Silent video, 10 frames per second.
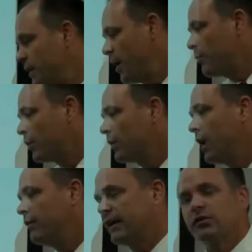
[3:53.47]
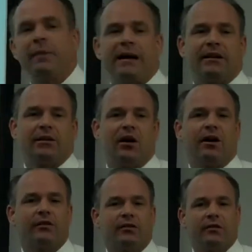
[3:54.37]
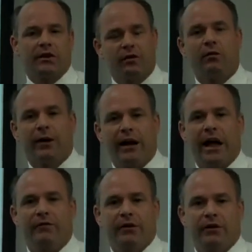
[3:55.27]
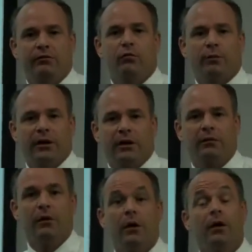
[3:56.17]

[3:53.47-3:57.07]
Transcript: the number of expected losses that you're going to have into the formula.